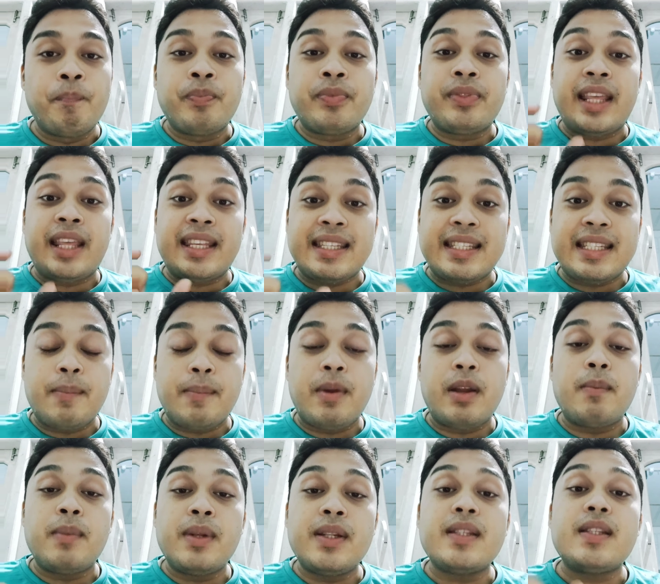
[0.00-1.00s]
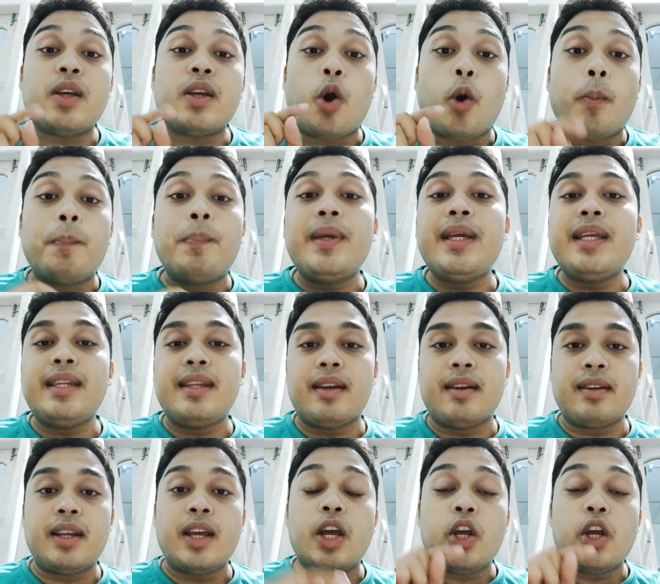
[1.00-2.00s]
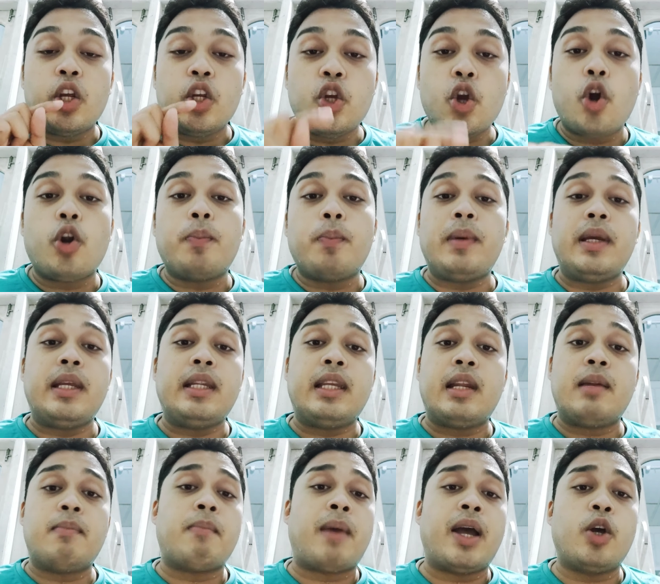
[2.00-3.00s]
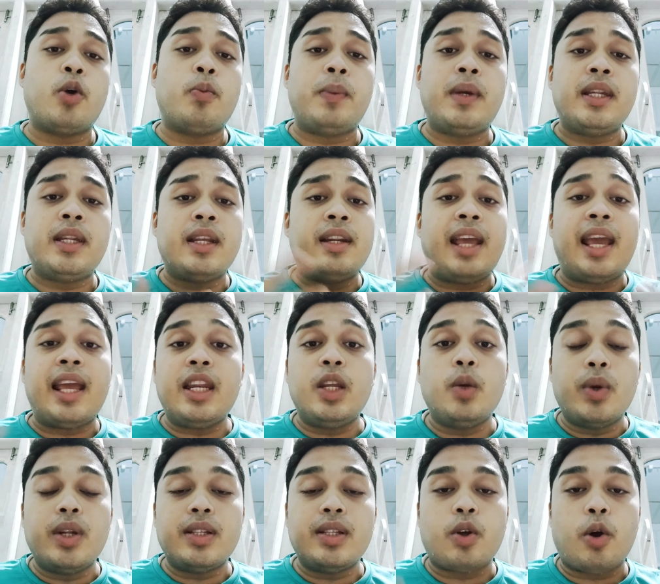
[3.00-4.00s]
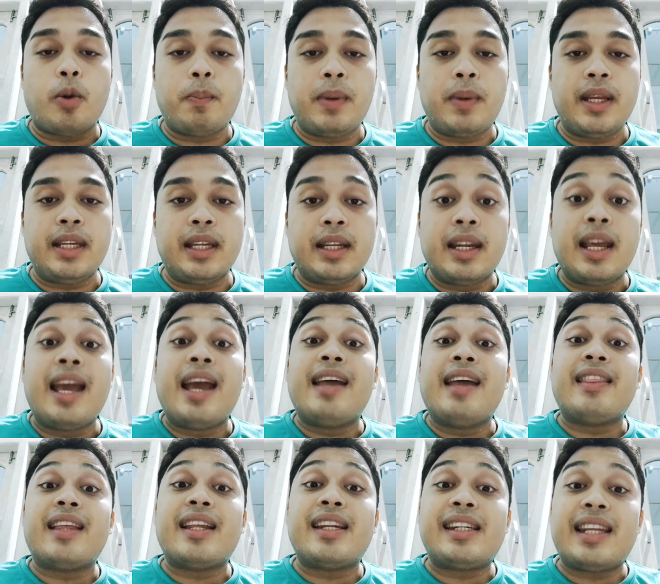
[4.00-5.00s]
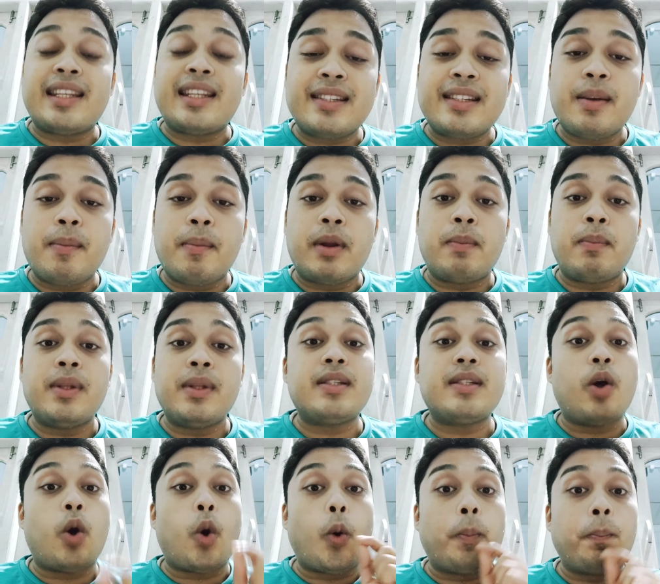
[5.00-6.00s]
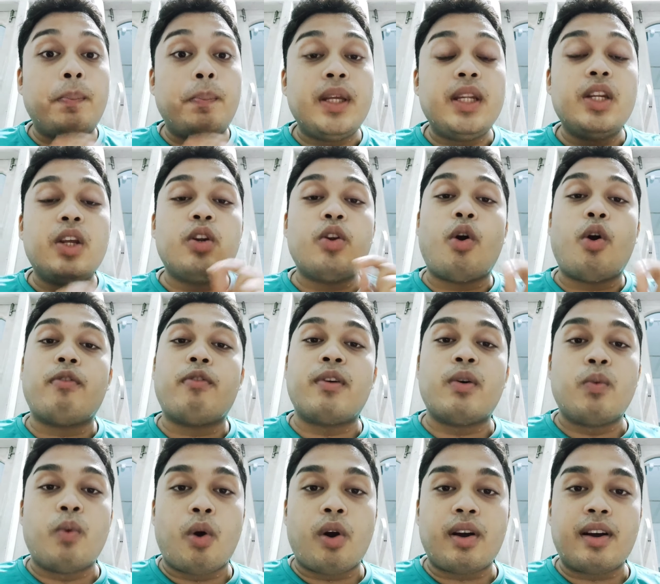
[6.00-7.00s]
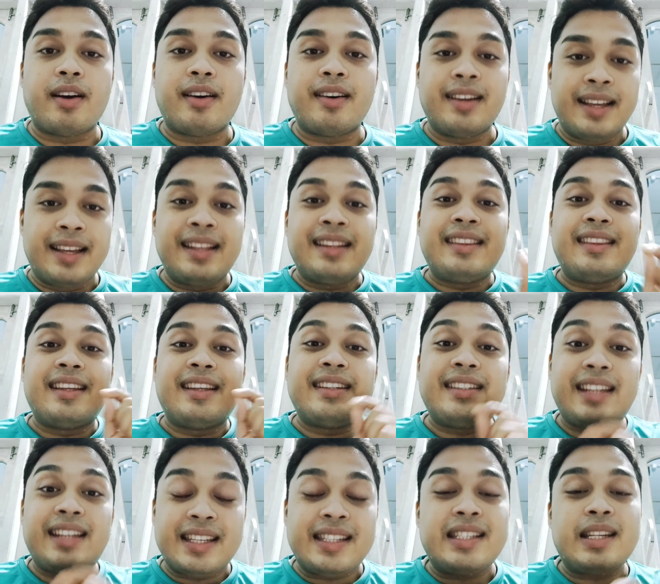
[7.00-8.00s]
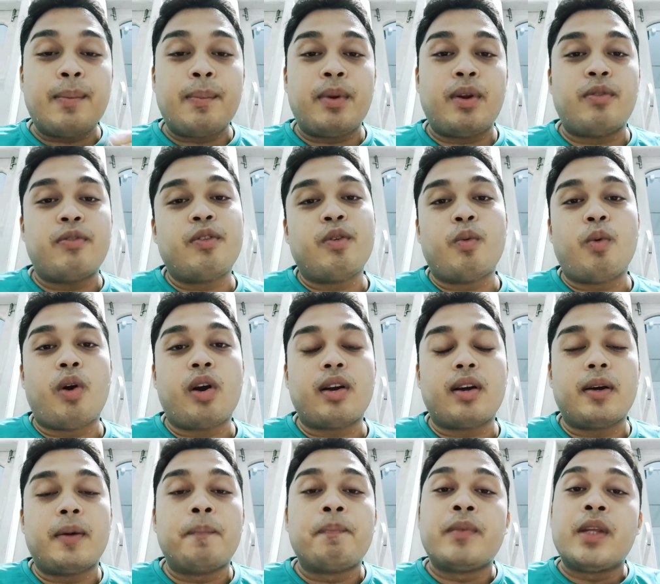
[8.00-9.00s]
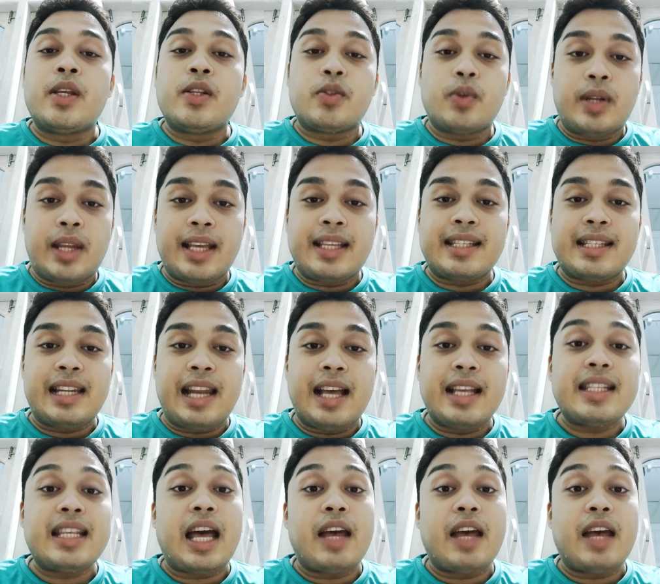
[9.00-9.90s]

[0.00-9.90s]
Testament means opinion, your opinion, my opinion, anyone's opinion. The testament means the opinion of a walker, the testament of a walker. So next class